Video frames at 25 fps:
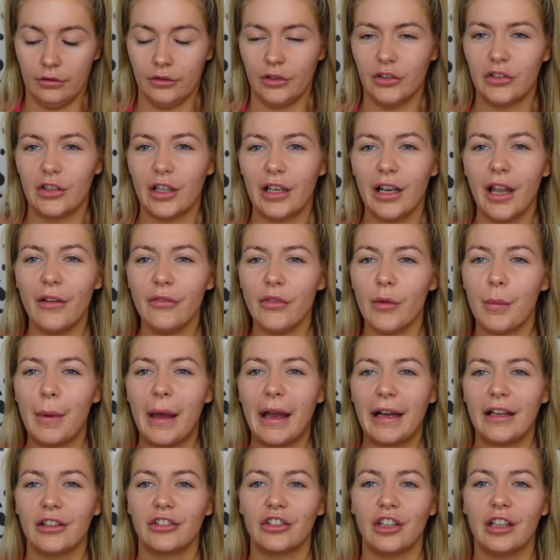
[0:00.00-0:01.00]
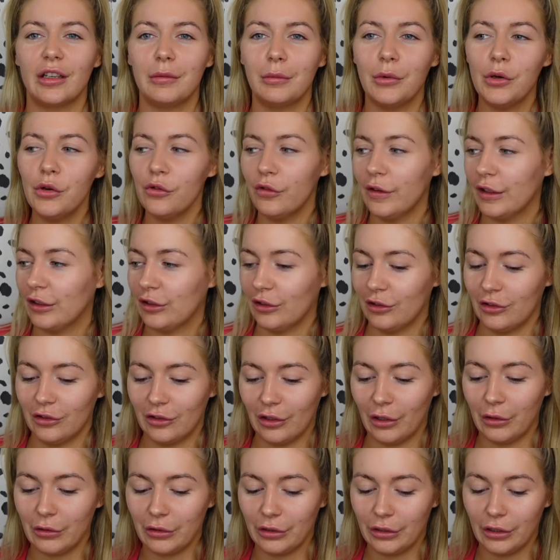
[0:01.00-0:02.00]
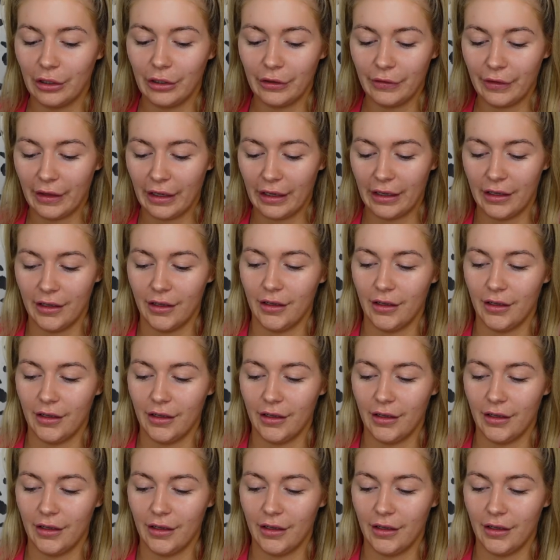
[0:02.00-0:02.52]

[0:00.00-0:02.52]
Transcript: I love the packaging. Morphe are just so good, aren't they?